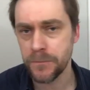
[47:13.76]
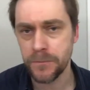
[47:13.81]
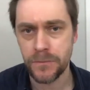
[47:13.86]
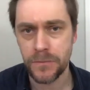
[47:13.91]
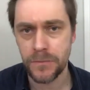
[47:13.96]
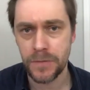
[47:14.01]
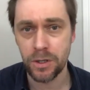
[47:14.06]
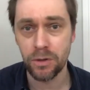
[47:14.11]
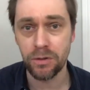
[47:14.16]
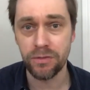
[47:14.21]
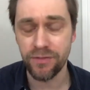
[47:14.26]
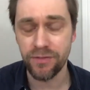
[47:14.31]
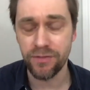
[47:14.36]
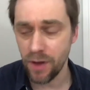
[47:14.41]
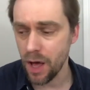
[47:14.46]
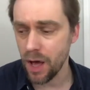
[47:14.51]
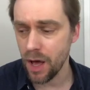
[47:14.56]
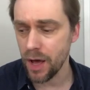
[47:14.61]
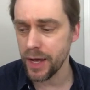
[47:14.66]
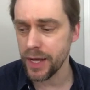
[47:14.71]
you'll
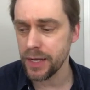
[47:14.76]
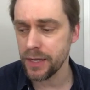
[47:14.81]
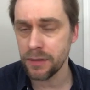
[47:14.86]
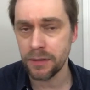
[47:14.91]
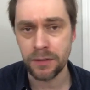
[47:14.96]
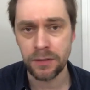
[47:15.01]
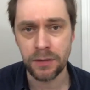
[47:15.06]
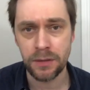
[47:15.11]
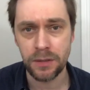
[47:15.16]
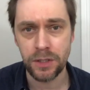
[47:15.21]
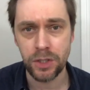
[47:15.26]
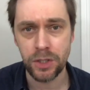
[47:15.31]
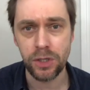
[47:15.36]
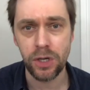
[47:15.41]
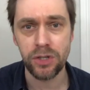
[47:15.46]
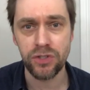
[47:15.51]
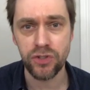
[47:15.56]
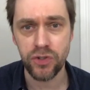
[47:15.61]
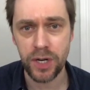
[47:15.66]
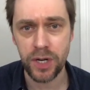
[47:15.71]
fly, you'll go
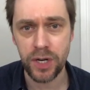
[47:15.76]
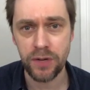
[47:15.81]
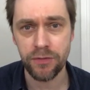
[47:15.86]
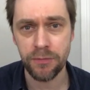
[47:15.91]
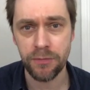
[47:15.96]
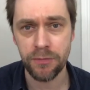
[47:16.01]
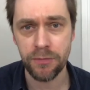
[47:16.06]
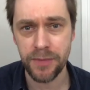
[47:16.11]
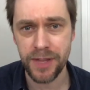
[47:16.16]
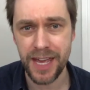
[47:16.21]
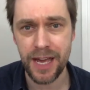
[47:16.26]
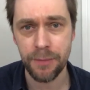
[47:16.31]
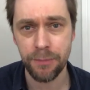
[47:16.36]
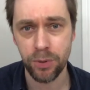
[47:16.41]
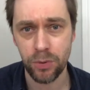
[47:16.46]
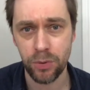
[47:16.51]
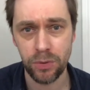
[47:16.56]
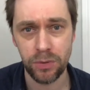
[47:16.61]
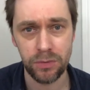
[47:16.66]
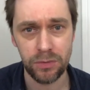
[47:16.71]
straight from the
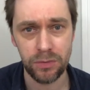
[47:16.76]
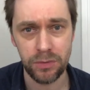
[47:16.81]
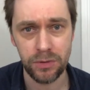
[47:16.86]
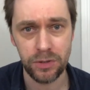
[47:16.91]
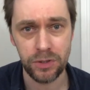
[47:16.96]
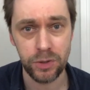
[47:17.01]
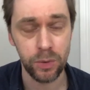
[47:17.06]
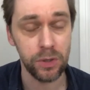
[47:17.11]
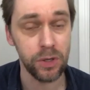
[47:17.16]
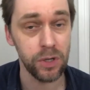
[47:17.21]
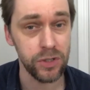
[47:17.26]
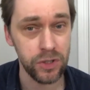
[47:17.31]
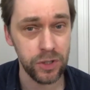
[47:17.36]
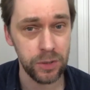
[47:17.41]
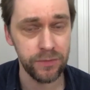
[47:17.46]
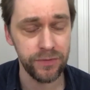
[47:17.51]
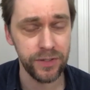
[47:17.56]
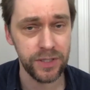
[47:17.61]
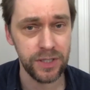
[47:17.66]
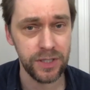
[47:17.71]
airport to a costume
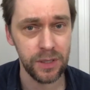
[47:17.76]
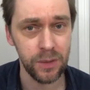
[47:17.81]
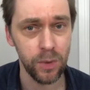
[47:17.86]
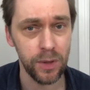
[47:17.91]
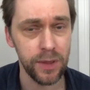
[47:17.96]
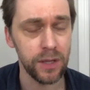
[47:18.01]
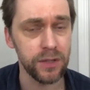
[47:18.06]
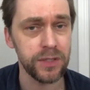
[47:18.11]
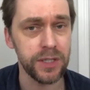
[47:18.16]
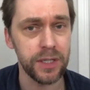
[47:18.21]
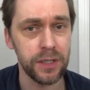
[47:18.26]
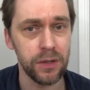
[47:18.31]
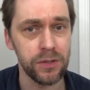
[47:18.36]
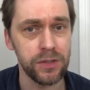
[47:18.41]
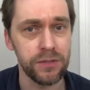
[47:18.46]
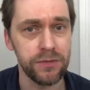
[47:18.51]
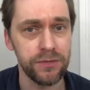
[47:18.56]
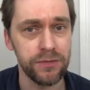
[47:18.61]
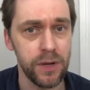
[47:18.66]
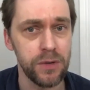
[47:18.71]
fitting where they'll take lots
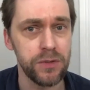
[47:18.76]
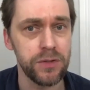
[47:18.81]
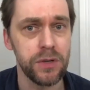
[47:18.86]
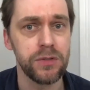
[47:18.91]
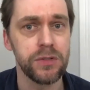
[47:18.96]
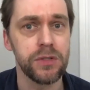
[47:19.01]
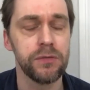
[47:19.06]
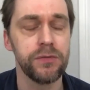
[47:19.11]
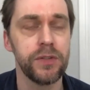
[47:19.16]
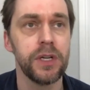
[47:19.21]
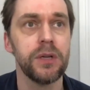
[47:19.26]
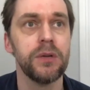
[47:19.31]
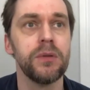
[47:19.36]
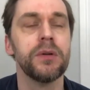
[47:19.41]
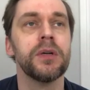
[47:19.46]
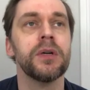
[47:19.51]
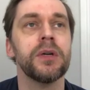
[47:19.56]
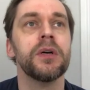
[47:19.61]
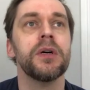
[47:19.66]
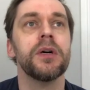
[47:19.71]
of photos of you.
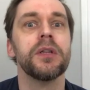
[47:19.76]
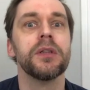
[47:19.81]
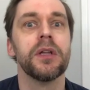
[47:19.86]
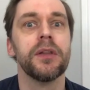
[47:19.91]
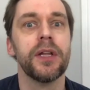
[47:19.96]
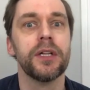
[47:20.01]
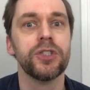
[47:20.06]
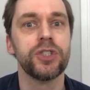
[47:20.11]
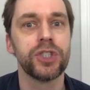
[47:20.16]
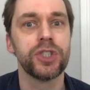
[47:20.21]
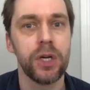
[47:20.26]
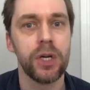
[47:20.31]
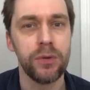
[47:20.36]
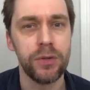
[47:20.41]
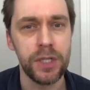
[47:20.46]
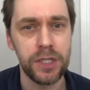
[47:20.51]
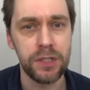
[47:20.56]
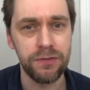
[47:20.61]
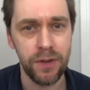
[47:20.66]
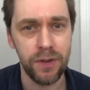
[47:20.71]
They'll then show
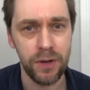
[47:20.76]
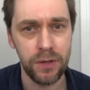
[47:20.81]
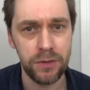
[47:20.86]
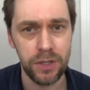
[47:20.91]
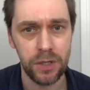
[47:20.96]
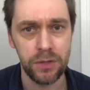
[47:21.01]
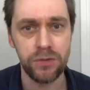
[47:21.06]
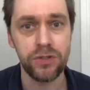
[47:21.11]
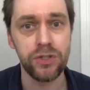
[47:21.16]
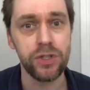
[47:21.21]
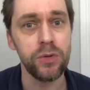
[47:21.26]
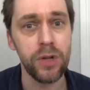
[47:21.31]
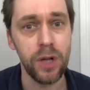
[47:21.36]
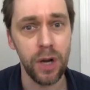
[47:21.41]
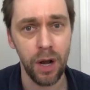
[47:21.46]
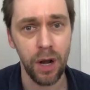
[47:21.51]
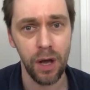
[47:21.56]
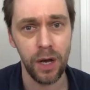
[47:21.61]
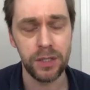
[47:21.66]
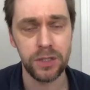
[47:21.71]
these photos to the
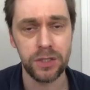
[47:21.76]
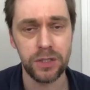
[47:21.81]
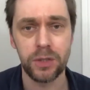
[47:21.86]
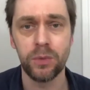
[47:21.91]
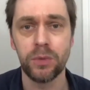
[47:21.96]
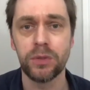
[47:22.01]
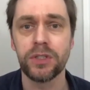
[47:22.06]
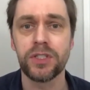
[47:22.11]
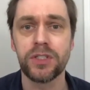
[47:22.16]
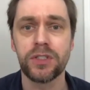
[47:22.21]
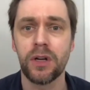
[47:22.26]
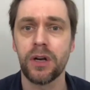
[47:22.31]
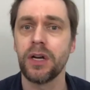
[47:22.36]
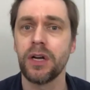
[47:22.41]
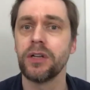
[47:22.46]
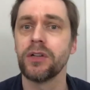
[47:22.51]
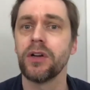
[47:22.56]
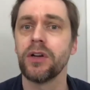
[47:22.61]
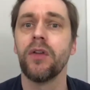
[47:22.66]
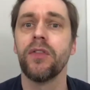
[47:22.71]
clients who will
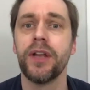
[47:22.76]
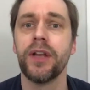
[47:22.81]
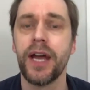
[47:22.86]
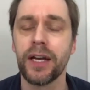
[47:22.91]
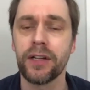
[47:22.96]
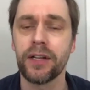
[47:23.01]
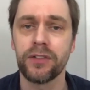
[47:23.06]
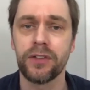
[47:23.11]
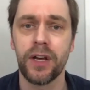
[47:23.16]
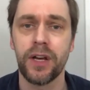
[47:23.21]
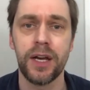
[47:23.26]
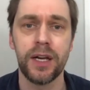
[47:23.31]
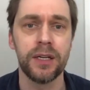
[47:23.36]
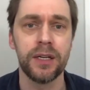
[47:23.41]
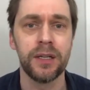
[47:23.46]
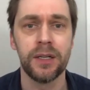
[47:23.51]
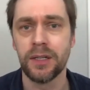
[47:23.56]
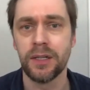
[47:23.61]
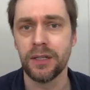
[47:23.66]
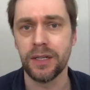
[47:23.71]
decide on the next day,
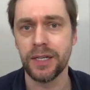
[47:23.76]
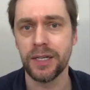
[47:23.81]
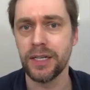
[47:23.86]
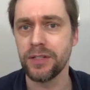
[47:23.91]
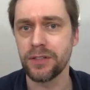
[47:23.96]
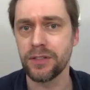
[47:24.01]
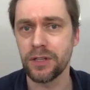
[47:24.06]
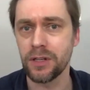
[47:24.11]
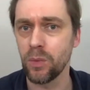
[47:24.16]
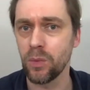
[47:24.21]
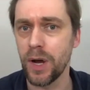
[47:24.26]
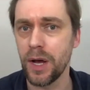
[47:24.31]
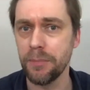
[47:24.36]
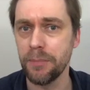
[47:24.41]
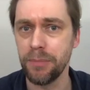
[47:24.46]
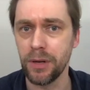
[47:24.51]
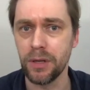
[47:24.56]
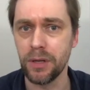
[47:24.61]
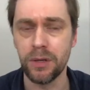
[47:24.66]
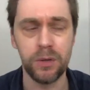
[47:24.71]
he's going to wear
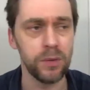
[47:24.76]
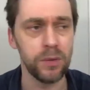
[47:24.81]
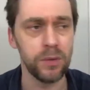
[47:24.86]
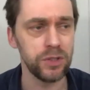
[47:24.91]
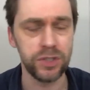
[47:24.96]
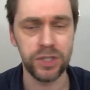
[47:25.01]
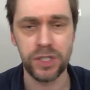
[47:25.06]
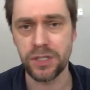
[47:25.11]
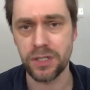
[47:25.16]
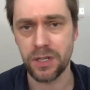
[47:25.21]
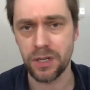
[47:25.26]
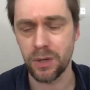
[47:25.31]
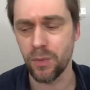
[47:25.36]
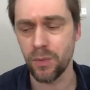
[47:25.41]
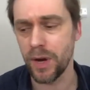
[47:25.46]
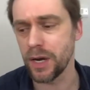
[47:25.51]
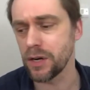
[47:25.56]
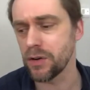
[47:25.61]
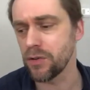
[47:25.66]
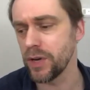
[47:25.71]
blue and she's going to
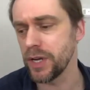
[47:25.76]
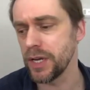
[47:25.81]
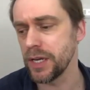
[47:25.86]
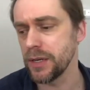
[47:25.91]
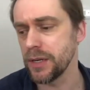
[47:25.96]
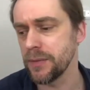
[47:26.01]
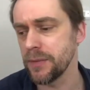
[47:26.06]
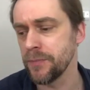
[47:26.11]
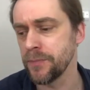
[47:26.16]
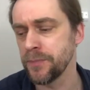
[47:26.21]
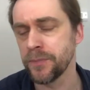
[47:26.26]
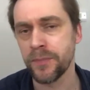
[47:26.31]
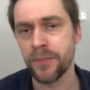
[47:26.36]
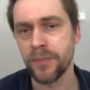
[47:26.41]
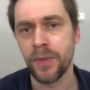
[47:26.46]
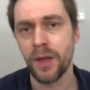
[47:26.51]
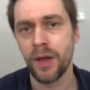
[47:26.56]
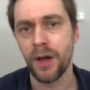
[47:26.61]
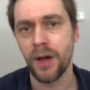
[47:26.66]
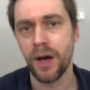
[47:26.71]
wear green.
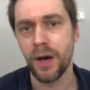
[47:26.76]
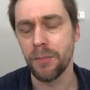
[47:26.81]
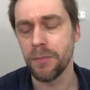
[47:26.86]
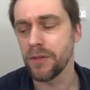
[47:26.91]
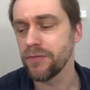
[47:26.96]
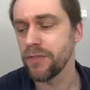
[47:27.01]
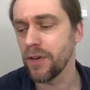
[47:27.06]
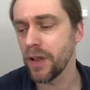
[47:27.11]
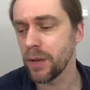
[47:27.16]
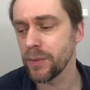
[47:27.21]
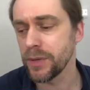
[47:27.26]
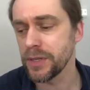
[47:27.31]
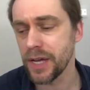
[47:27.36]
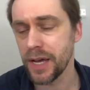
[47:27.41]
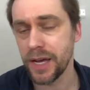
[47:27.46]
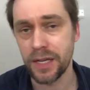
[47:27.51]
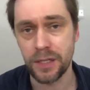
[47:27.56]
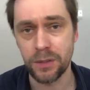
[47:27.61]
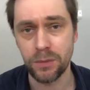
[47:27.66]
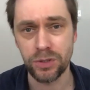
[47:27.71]
The following
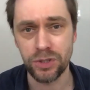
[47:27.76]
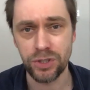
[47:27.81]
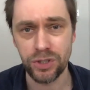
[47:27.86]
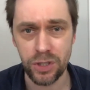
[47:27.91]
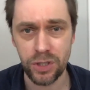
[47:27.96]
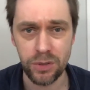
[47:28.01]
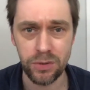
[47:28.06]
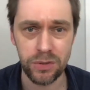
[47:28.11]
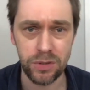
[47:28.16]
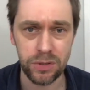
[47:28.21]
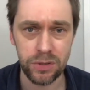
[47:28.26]
day you will shoot,